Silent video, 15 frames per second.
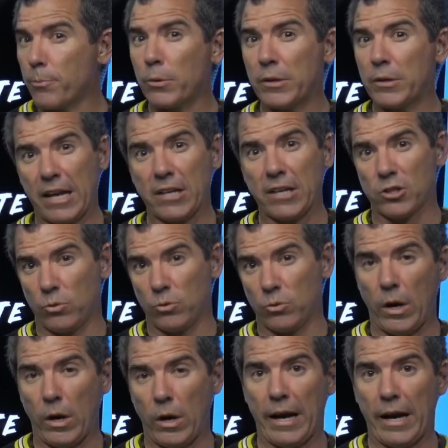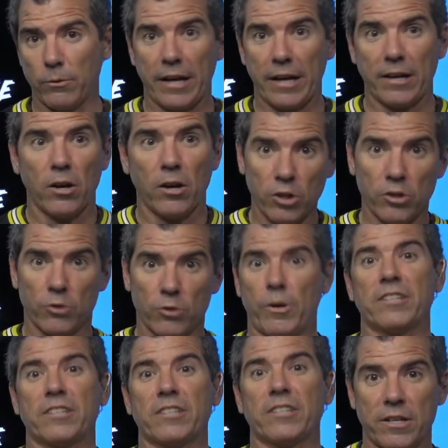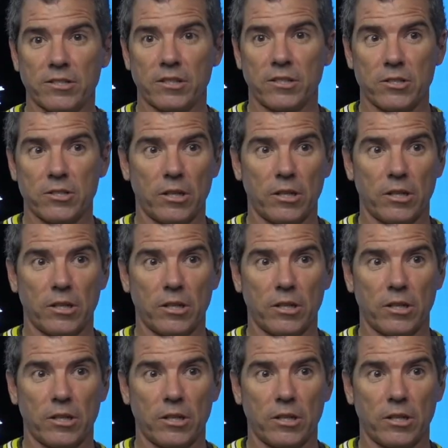All the restaurants got shut down, so a lot of the farms